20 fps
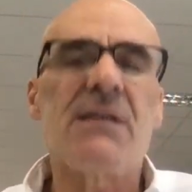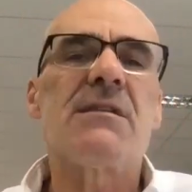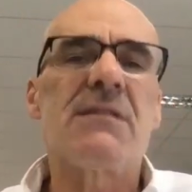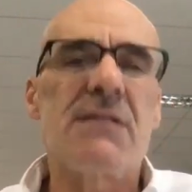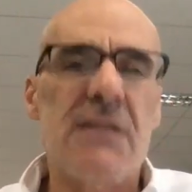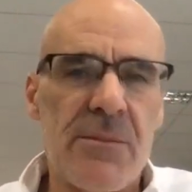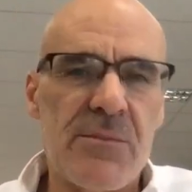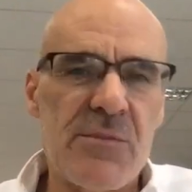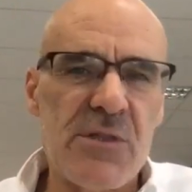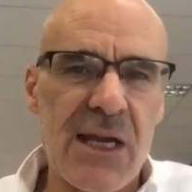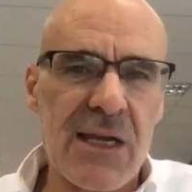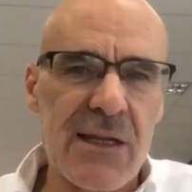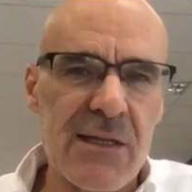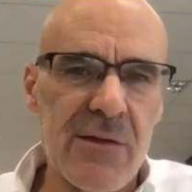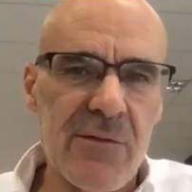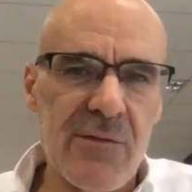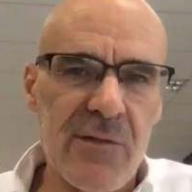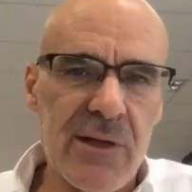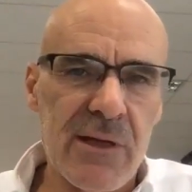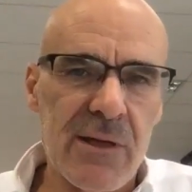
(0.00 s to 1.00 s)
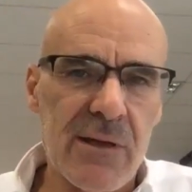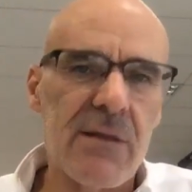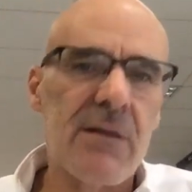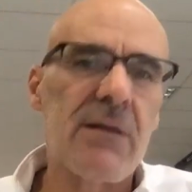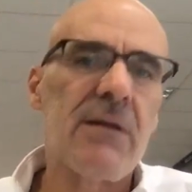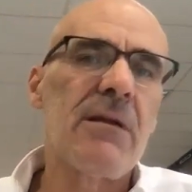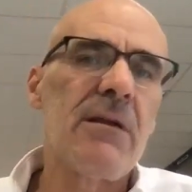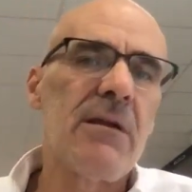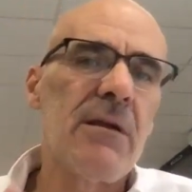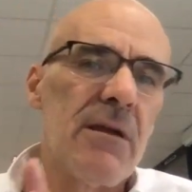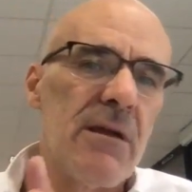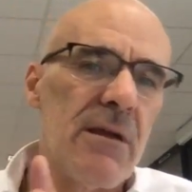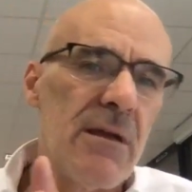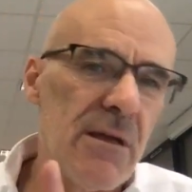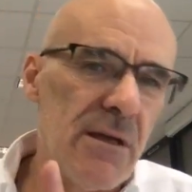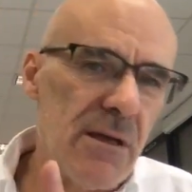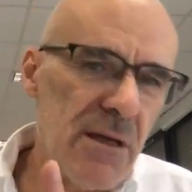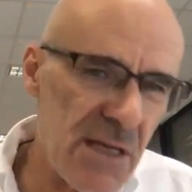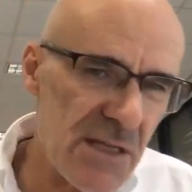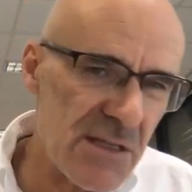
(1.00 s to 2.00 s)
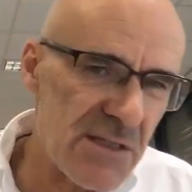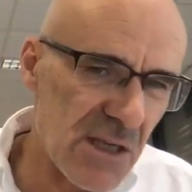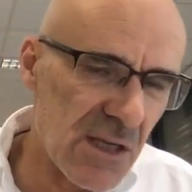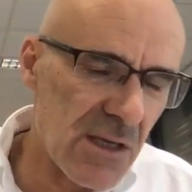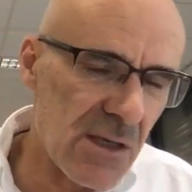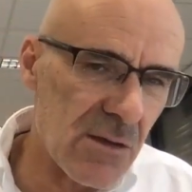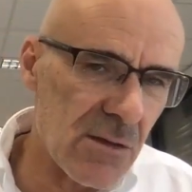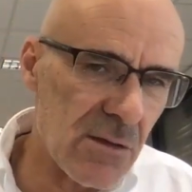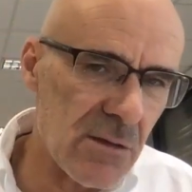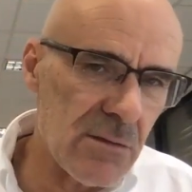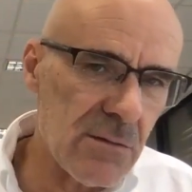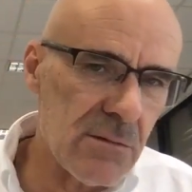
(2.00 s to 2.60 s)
subjectively insecure,